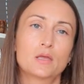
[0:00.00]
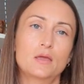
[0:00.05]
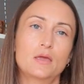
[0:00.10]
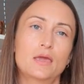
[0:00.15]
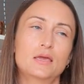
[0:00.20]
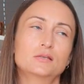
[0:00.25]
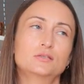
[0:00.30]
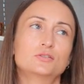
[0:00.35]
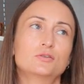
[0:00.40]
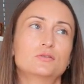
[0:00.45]

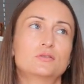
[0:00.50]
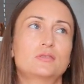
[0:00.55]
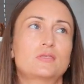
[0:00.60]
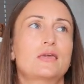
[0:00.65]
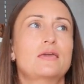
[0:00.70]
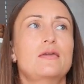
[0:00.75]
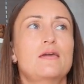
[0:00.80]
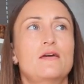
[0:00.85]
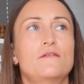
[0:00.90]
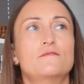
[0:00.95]
Okay, so
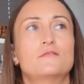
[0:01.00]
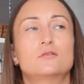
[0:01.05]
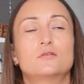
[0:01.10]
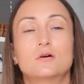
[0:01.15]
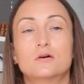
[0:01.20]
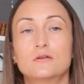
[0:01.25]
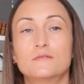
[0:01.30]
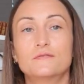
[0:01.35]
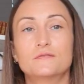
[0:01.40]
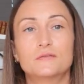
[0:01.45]
they have a
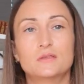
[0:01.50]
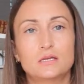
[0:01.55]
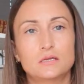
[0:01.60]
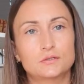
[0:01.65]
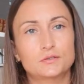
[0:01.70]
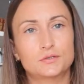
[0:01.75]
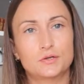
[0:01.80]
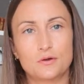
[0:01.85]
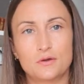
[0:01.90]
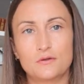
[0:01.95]
lot of
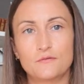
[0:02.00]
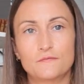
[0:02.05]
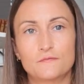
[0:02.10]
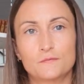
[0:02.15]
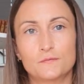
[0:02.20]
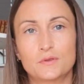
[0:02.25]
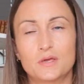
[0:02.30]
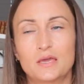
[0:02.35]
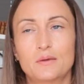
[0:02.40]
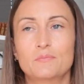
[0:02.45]
things going
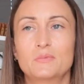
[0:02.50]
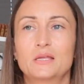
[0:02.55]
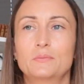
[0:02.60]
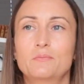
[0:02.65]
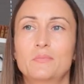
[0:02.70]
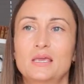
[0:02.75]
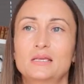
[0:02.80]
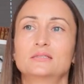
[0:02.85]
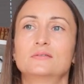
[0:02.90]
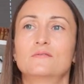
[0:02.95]
for them
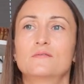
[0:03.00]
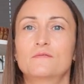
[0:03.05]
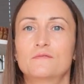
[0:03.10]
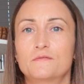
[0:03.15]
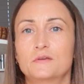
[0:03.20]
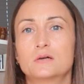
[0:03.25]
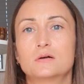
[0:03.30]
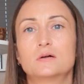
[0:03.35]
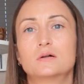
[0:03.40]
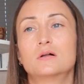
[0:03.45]
that makes them
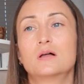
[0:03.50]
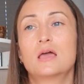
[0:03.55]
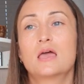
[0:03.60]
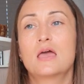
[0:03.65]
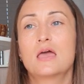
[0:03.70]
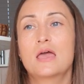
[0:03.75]
feel